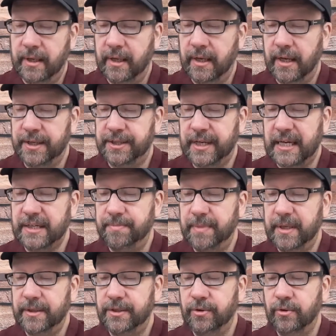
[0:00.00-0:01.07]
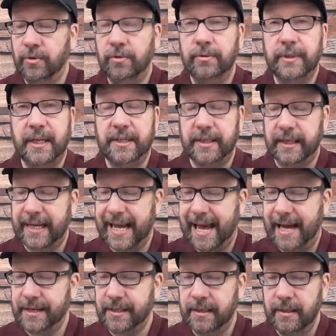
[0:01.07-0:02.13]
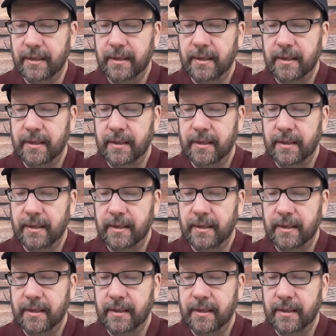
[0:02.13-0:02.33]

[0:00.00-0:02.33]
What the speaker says: assessment tool, that's a CAT,